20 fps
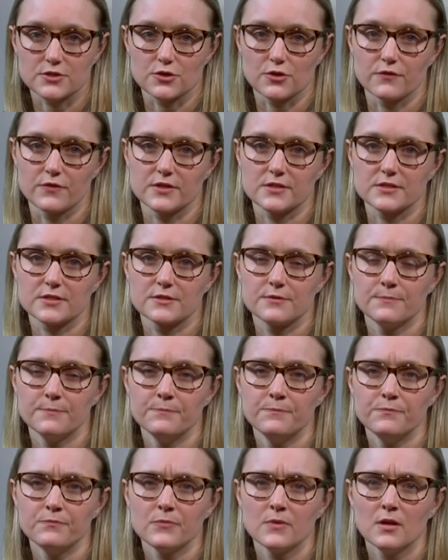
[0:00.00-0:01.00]
service.
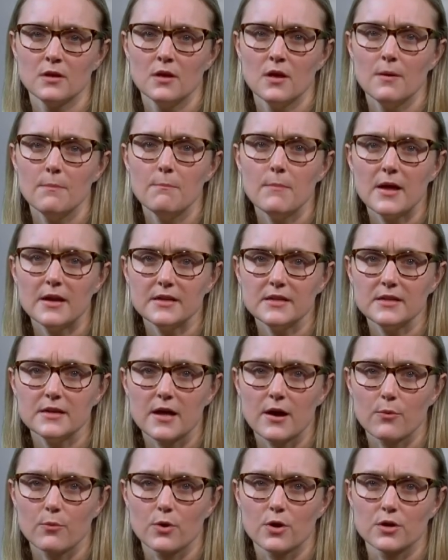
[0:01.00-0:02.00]
Many
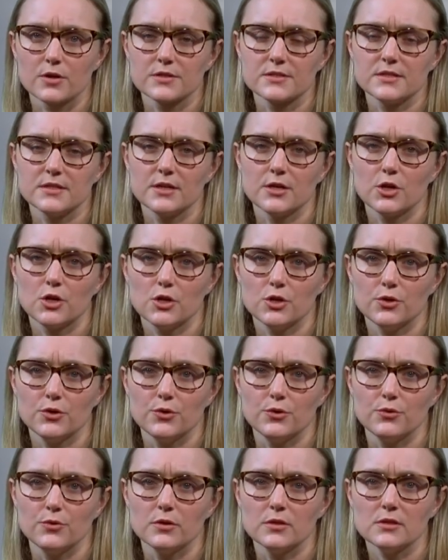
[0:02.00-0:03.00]
networks
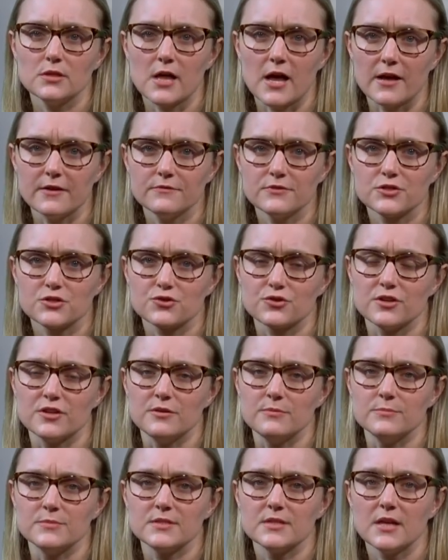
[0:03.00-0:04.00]
include live
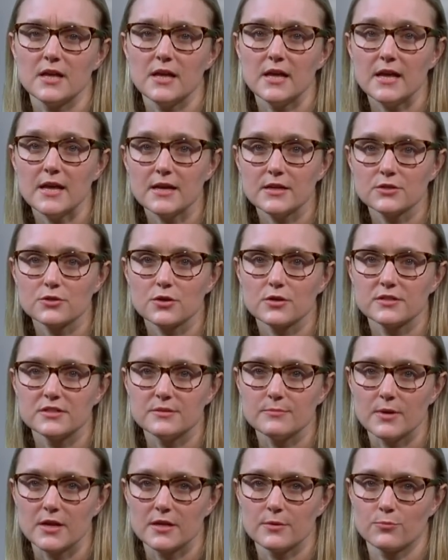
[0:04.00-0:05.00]
streams and
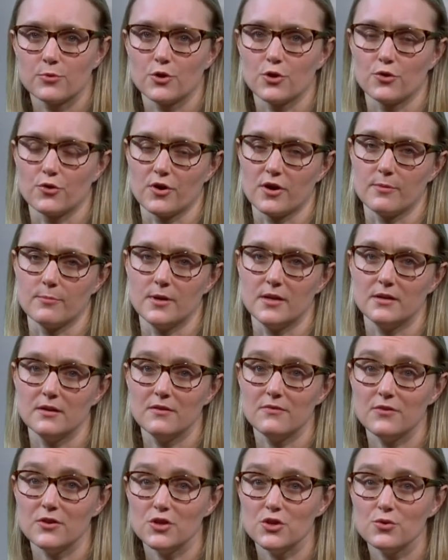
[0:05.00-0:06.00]
on-demand programming
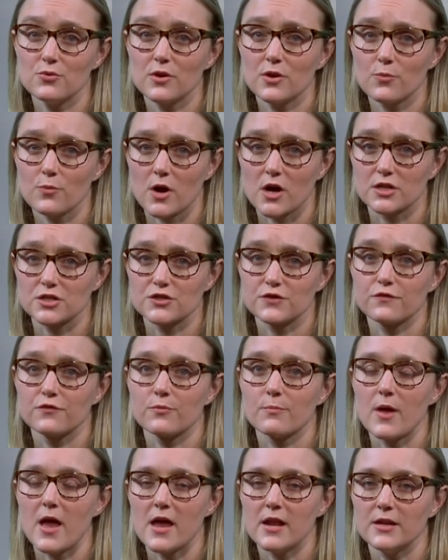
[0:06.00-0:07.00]
that you can watch
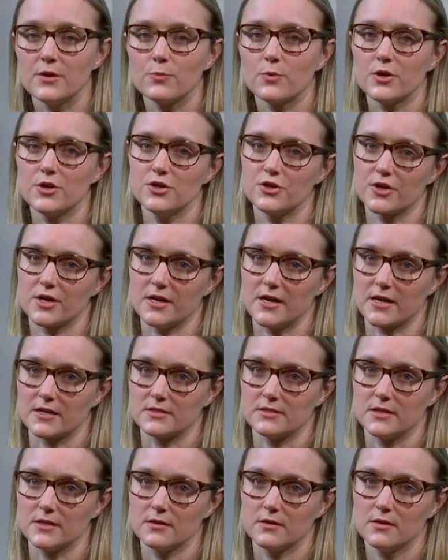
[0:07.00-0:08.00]
from anywhere you're
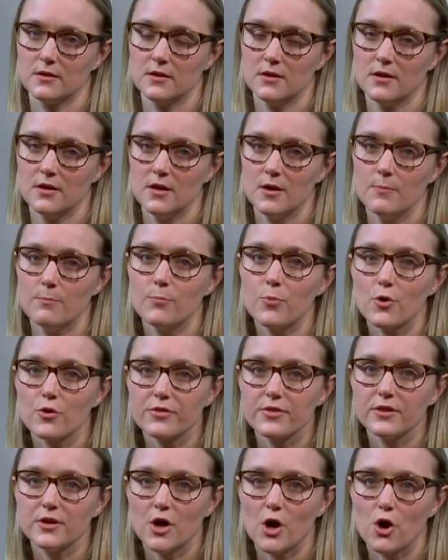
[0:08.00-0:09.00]
connected,
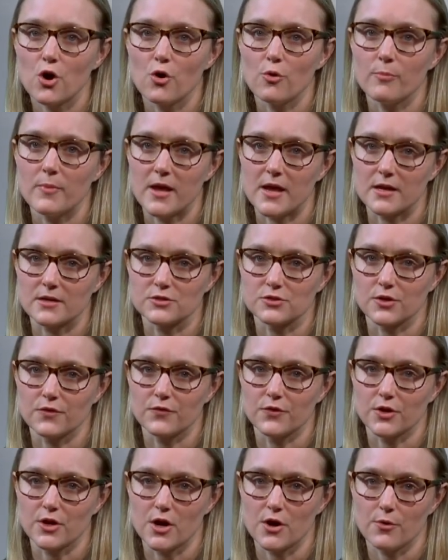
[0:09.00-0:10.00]
both at home and on
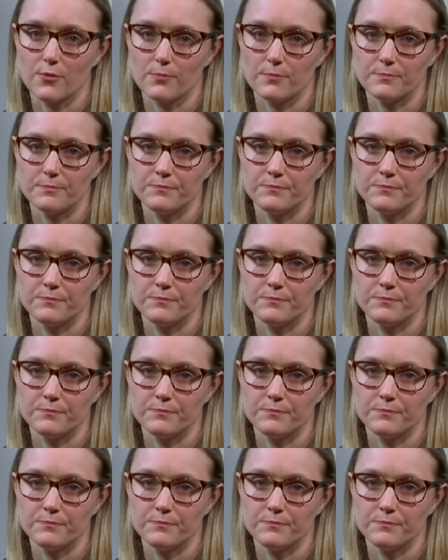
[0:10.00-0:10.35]
the go.